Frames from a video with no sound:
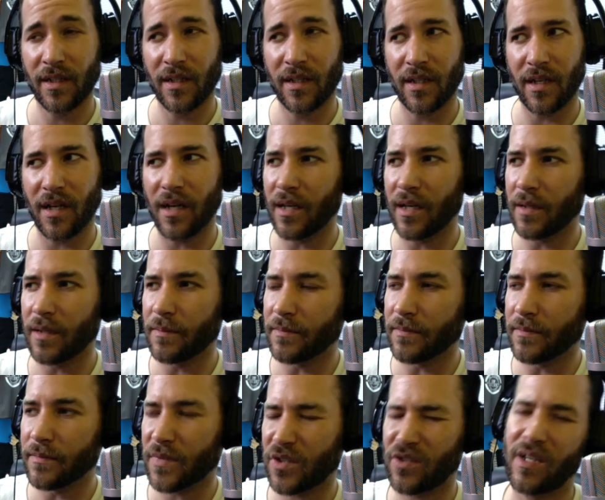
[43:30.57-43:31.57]

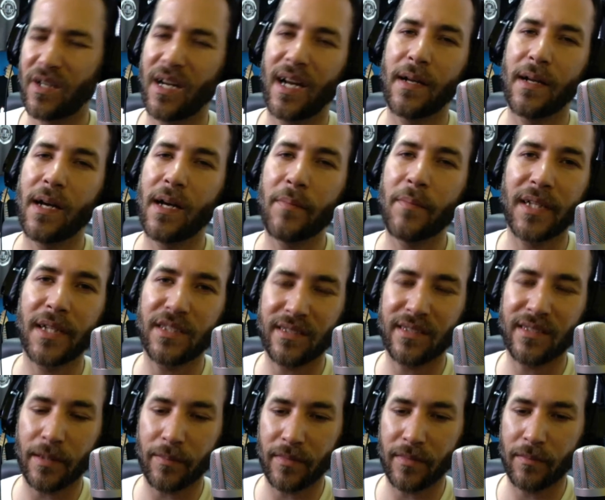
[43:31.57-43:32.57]
Um, or I, I, might
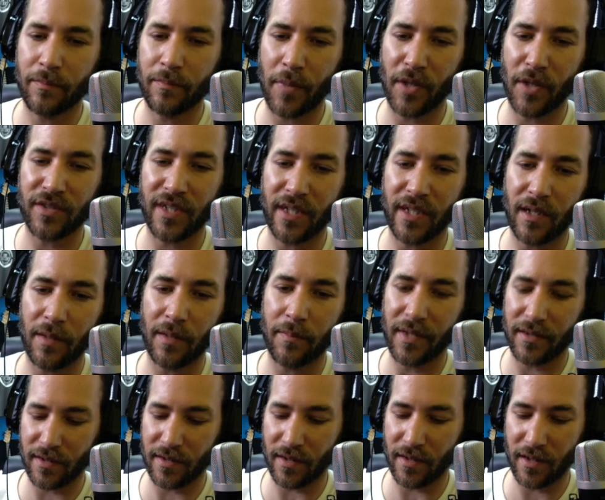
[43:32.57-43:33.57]
just post that up
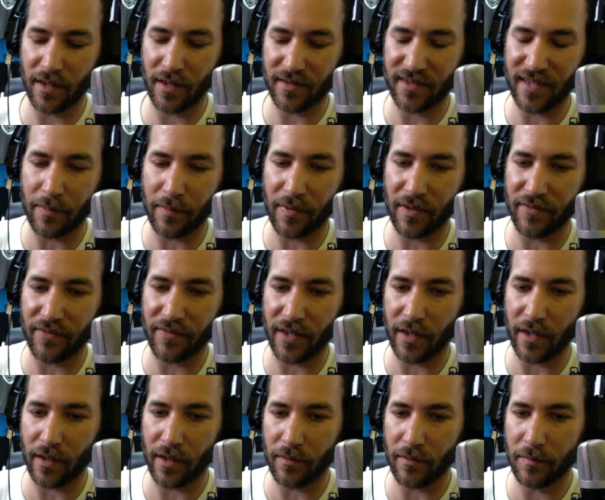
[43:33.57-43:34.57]
as a, a separate
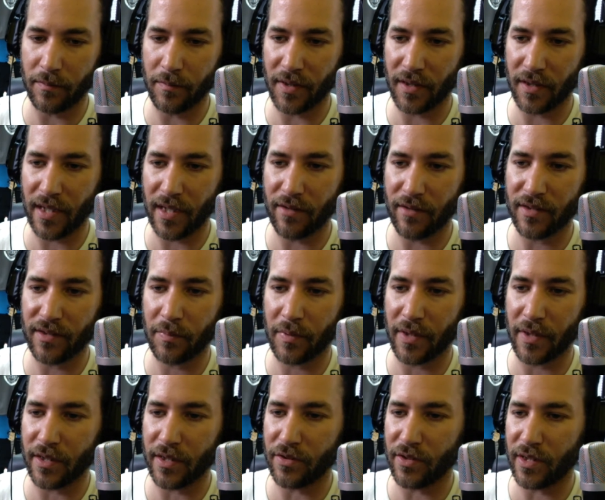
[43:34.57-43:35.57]
video, well, but that was
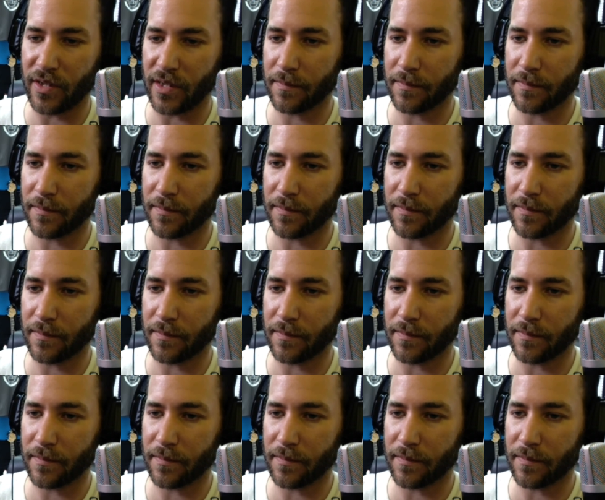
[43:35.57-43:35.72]
pretty unique.